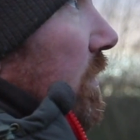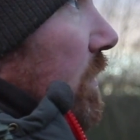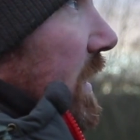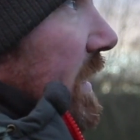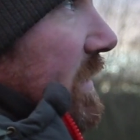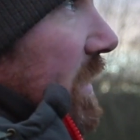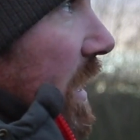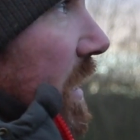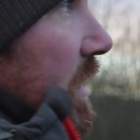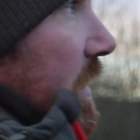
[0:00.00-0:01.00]
Well, it's
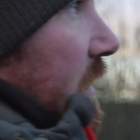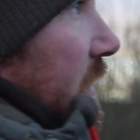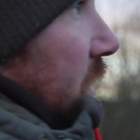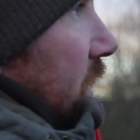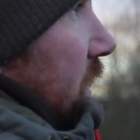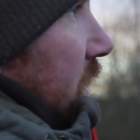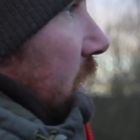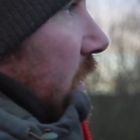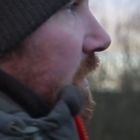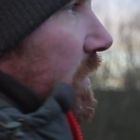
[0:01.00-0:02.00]
uh,
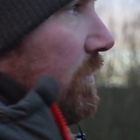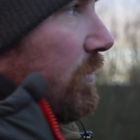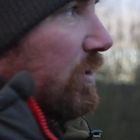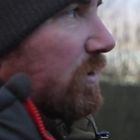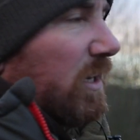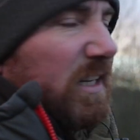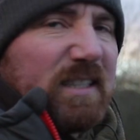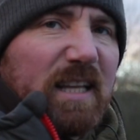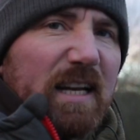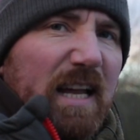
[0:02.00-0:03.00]
we're just going
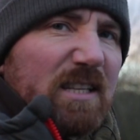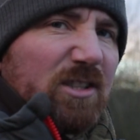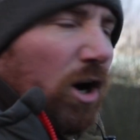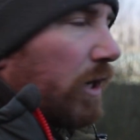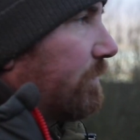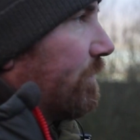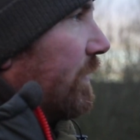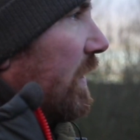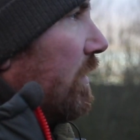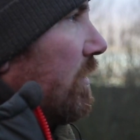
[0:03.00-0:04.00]
into that last night.
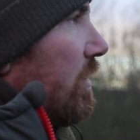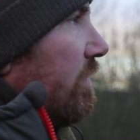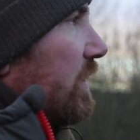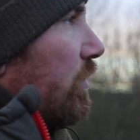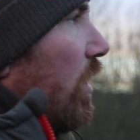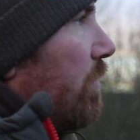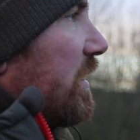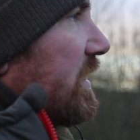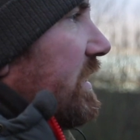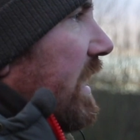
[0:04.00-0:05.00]
I've had quite a
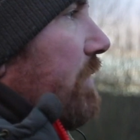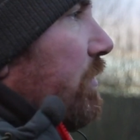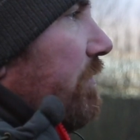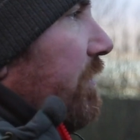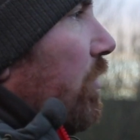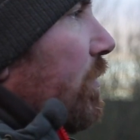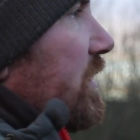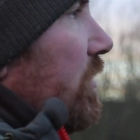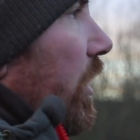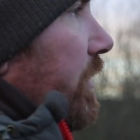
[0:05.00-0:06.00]
busy day with the filming
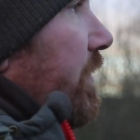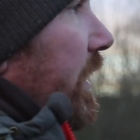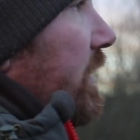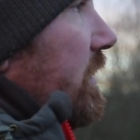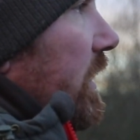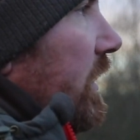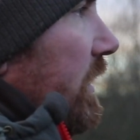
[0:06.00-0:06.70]
side of things,